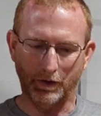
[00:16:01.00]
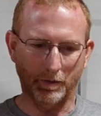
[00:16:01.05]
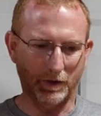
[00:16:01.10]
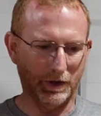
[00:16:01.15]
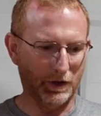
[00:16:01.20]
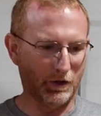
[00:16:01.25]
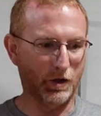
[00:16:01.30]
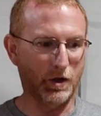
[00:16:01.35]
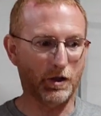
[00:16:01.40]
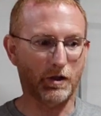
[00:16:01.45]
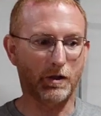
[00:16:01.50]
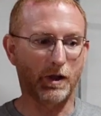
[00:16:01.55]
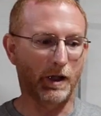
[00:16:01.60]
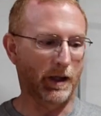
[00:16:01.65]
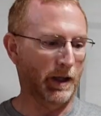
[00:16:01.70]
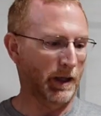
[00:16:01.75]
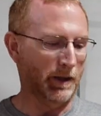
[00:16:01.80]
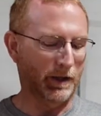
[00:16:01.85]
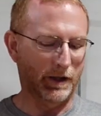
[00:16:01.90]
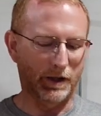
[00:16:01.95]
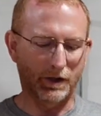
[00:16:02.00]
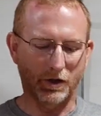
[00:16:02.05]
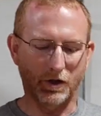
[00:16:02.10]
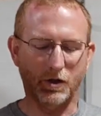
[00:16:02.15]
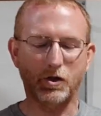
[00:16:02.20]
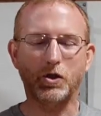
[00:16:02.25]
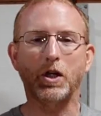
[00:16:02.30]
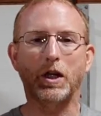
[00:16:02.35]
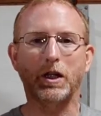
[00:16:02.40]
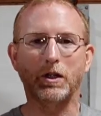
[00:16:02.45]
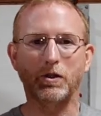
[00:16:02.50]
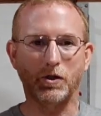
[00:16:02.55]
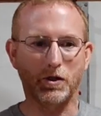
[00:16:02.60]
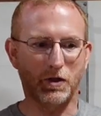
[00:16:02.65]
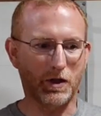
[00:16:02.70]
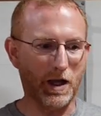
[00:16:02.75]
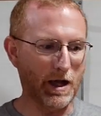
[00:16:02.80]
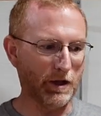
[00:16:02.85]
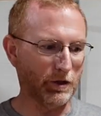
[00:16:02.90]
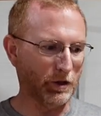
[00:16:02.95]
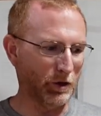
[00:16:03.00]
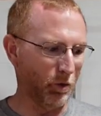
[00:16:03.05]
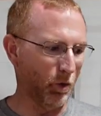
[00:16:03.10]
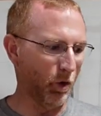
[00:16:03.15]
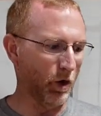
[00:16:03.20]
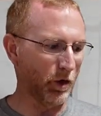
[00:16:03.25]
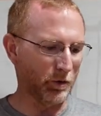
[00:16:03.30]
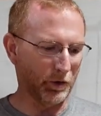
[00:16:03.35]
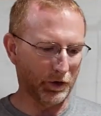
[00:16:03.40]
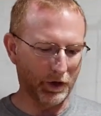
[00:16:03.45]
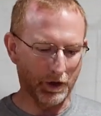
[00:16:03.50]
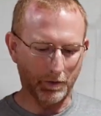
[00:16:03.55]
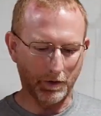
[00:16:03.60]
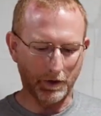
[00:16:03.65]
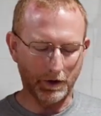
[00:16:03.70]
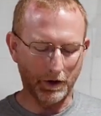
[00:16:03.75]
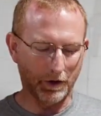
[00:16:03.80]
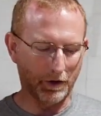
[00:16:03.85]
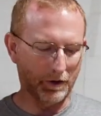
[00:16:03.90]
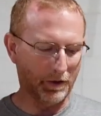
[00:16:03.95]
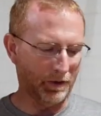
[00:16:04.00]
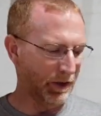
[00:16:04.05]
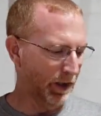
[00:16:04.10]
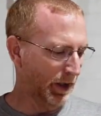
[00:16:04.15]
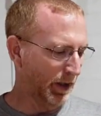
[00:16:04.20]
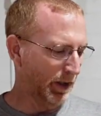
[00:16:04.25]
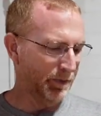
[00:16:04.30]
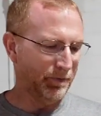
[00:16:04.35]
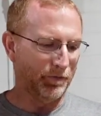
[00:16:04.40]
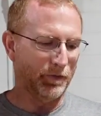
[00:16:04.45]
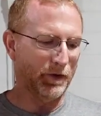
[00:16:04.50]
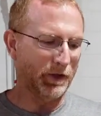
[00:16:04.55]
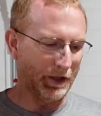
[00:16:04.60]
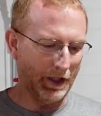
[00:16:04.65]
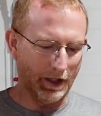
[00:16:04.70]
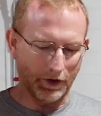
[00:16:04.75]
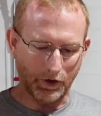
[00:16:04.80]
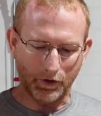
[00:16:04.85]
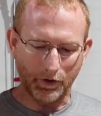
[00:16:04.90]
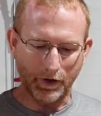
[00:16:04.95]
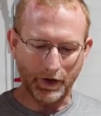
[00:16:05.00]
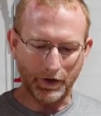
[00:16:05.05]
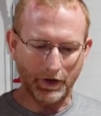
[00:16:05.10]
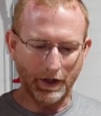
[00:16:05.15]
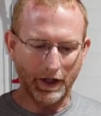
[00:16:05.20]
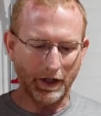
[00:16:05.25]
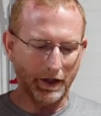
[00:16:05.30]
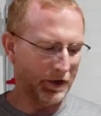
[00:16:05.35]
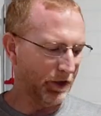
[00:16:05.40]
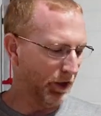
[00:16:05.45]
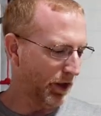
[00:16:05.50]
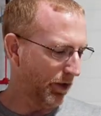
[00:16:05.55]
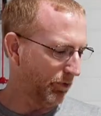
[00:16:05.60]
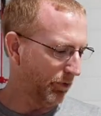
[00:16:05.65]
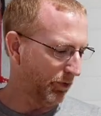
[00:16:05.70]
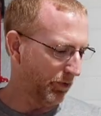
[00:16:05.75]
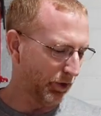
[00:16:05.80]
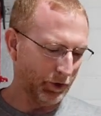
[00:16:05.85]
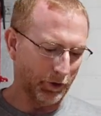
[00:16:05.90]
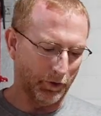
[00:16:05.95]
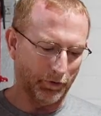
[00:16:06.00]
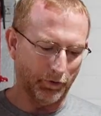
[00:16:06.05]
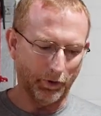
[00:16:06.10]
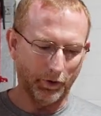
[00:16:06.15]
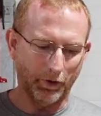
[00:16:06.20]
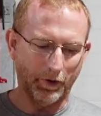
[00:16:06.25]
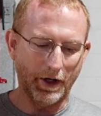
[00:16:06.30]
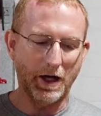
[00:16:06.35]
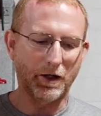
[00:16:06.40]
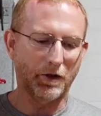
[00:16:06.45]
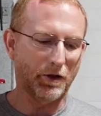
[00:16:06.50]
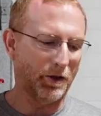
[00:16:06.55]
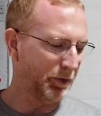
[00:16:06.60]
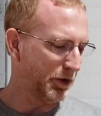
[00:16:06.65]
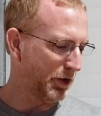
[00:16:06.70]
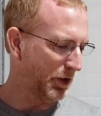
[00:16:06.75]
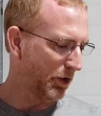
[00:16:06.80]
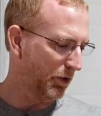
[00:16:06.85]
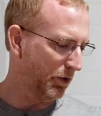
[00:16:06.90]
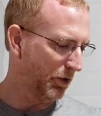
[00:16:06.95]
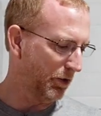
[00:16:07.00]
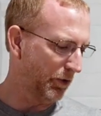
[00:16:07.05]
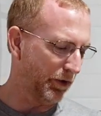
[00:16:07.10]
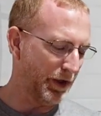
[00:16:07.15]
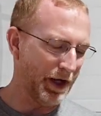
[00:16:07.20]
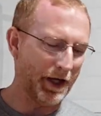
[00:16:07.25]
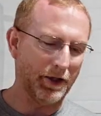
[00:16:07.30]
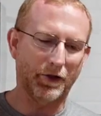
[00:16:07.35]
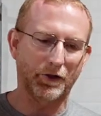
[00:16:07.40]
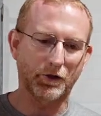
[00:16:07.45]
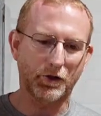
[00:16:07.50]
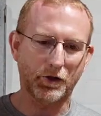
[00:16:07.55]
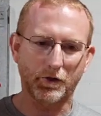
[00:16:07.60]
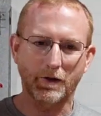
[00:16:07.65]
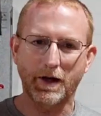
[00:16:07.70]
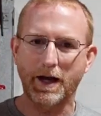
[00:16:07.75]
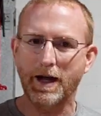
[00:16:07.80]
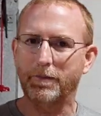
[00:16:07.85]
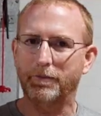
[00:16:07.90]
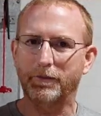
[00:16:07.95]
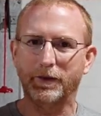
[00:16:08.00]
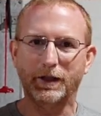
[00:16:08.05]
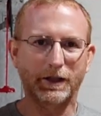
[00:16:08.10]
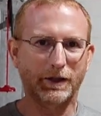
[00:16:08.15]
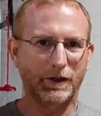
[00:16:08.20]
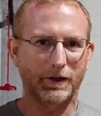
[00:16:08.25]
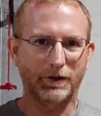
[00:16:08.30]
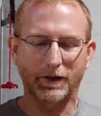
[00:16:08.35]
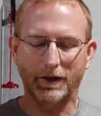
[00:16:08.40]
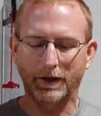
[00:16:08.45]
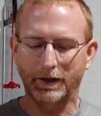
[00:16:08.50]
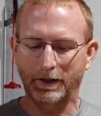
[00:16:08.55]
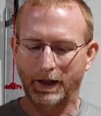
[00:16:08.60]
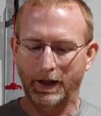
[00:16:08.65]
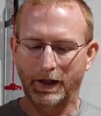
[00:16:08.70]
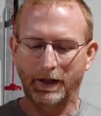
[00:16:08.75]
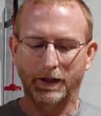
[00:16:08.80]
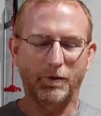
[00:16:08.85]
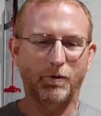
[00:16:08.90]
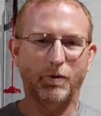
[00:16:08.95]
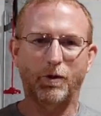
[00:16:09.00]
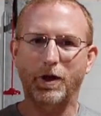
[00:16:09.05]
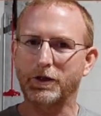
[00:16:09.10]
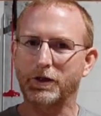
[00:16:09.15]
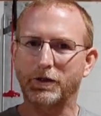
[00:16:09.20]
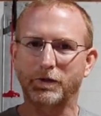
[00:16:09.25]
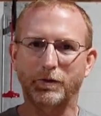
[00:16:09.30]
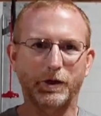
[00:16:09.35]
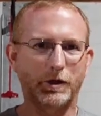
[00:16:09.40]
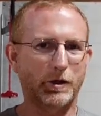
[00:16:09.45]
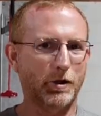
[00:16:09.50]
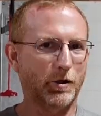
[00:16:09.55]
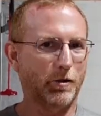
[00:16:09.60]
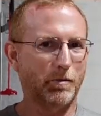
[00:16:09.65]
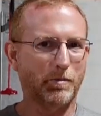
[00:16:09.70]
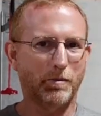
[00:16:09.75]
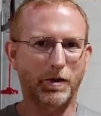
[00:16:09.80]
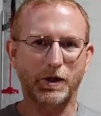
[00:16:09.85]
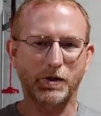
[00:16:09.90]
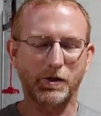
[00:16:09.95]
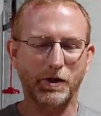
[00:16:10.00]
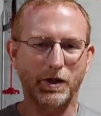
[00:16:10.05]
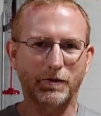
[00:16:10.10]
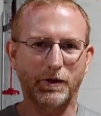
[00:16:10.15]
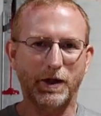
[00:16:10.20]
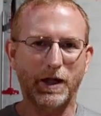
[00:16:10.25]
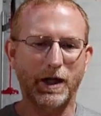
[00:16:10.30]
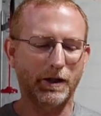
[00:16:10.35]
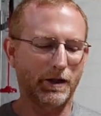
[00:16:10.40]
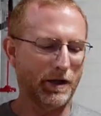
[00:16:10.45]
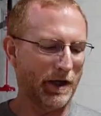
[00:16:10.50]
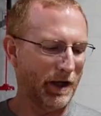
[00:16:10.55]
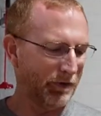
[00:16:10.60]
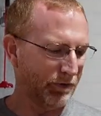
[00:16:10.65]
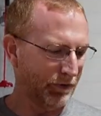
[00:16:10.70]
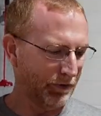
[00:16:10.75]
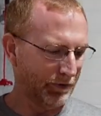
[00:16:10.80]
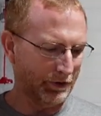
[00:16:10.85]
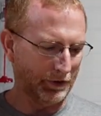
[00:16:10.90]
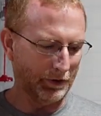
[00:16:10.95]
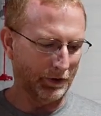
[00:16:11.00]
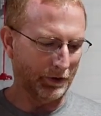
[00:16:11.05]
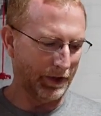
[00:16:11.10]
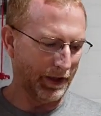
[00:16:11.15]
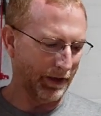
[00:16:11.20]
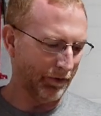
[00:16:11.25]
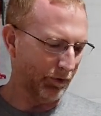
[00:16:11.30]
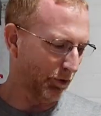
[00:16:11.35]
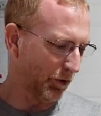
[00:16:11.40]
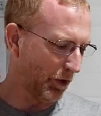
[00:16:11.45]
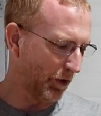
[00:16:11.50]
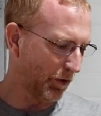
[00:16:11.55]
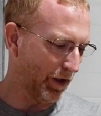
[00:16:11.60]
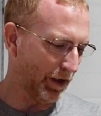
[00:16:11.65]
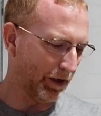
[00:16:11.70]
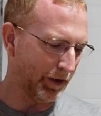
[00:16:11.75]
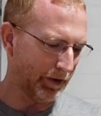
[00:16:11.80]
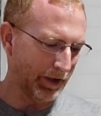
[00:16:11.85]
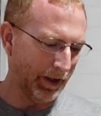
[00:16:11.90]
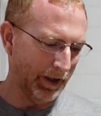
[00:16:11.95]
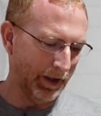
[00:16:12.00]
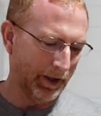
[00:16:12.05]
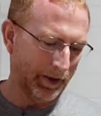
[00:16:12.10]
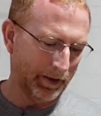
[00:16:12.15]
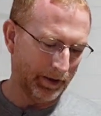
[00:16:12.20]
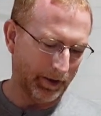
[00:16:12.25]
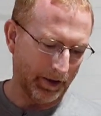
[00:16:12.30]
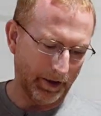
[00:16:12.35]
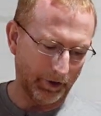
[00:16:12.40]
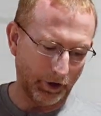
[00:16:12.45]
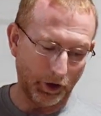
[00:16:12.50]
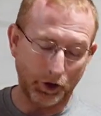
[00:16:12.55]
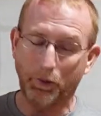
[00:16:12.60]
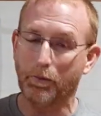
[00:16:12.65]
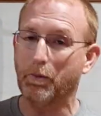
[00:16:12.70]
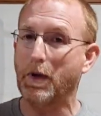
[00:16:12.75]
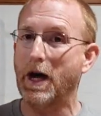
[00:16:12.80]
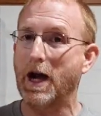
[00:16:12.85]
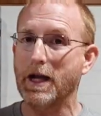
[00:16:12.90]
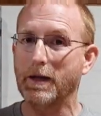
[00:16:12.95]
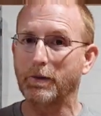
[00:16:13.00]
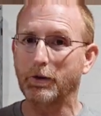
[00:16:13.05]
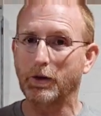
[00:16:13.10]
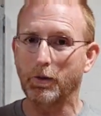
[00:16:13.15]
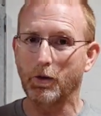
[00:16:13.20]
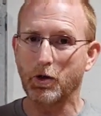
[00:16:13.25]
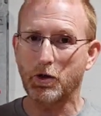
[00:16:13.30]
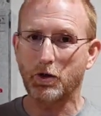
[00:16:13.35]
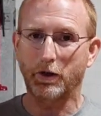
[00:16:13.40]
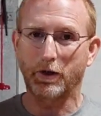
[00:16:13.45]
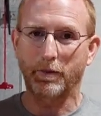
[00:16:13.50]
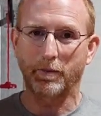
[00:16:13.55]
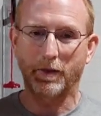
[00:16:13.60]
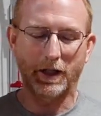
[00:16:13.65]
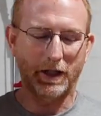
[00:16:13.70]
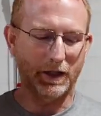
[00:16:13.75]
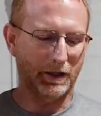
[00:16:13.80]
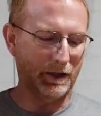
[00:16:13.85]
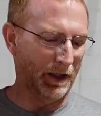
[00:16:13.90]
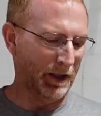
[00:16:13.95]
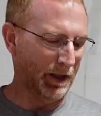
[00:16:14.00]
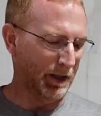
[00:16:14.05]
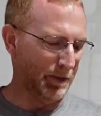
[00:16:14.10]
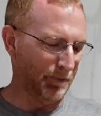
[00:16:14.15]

I mean, it just, it just changes how you work with this material. Can't stress that enough. You know, for nylon material, nylon strap, anything, watch the video, make yourself a hot knife. You'll never regret it. Uh, you can buy them commercially made.